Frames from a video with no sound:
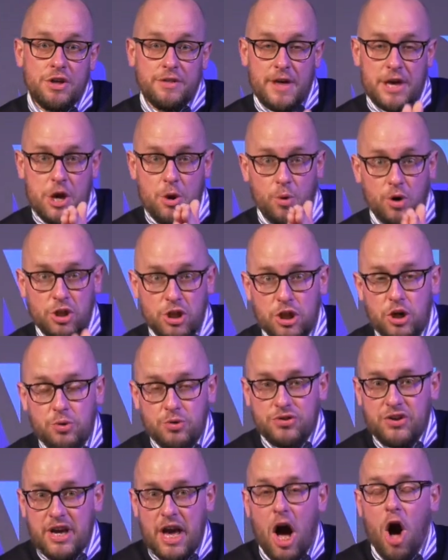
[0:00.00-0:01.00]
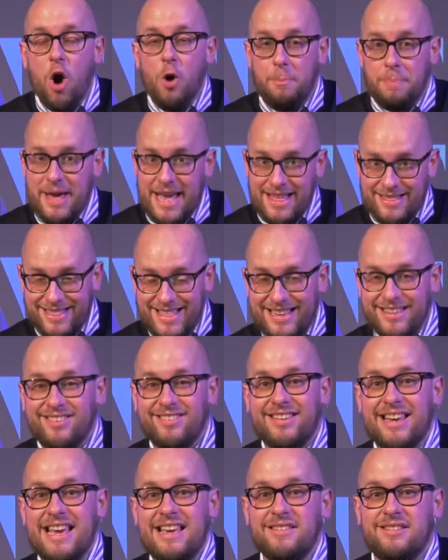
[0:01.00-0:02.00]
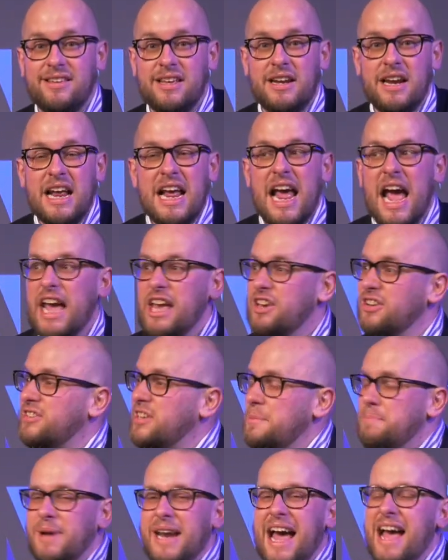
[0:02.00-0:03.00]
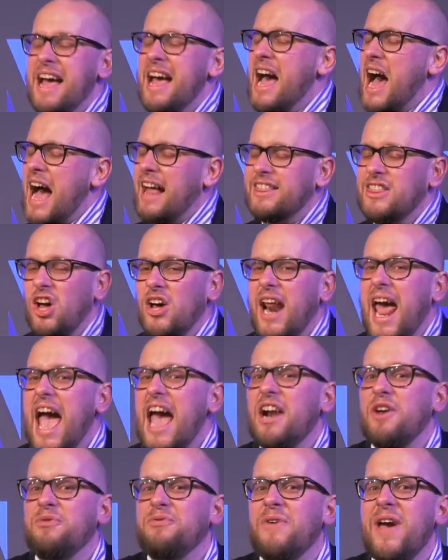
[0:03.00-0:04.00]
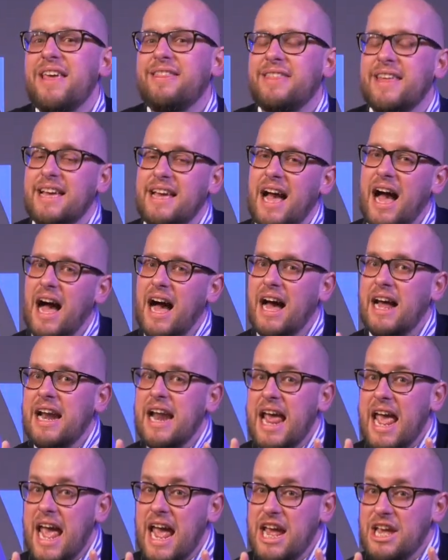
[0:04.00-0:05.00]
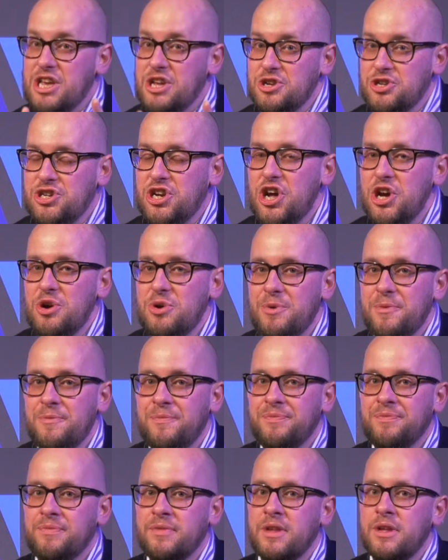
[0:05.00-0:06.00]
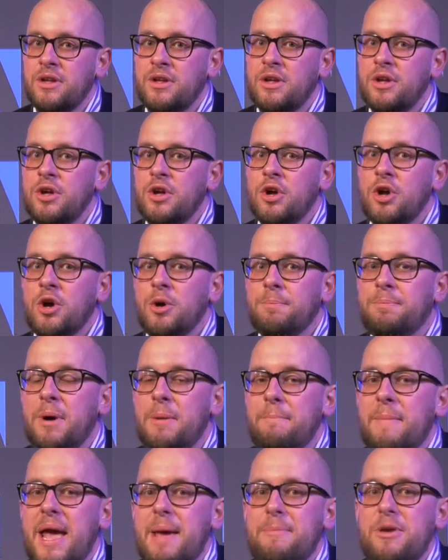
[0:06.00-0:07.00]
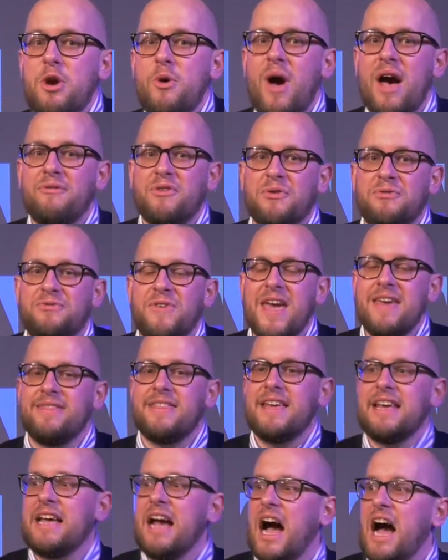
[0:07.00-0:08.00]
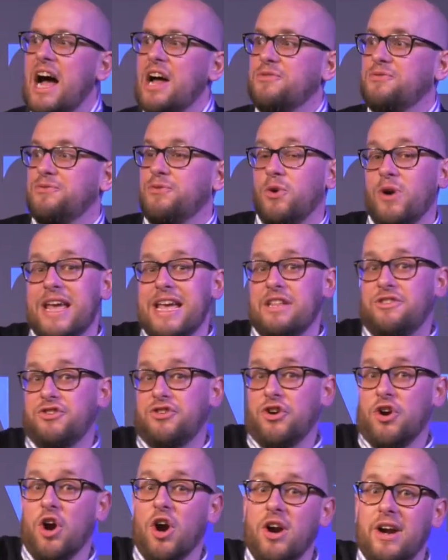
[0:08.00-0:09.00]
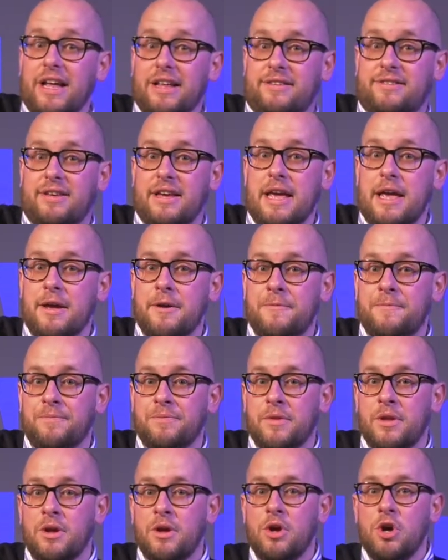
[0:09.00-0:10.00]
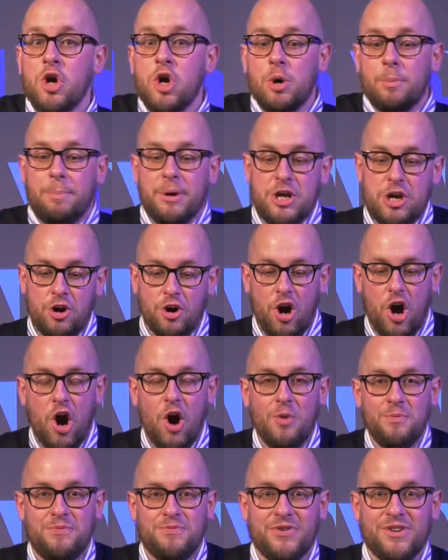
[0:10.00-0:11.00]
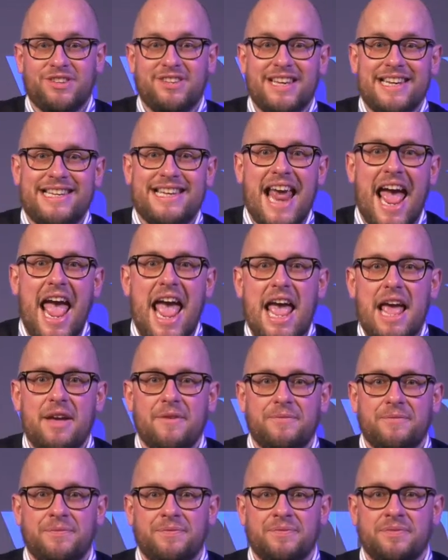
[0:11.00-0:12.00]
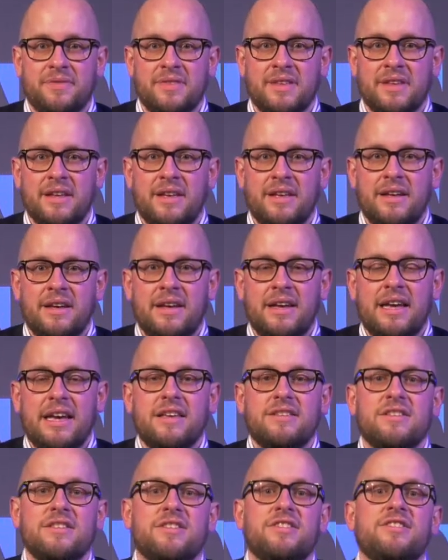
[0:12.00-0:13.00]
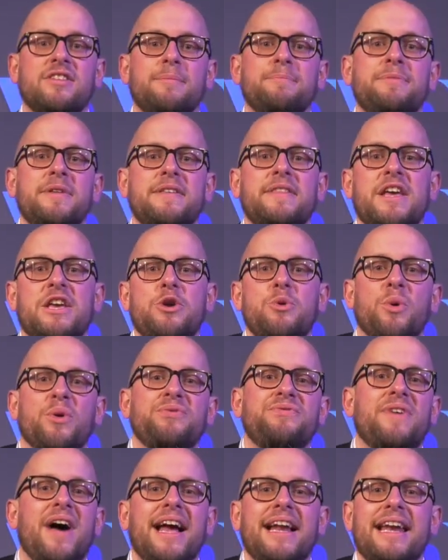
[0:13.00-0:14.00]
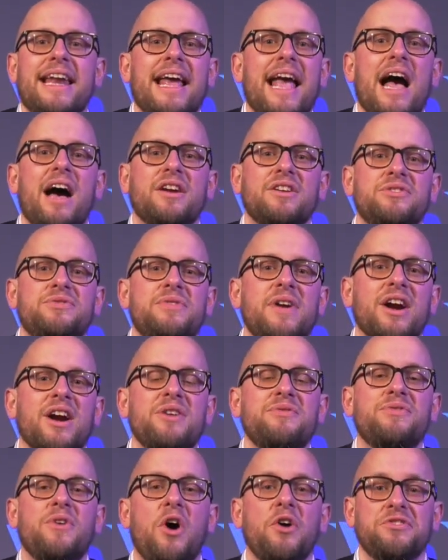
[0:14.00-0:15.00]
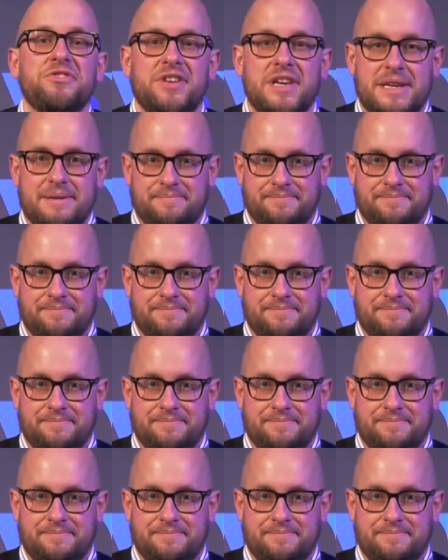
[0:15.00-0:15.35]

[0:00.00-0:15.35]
that you are losing hope in this season, and you say, but I thought I had a faith in God, and you do. But maybe you have a faith in God for eternity, but your hope for today is in something that you are finding out is very faulty.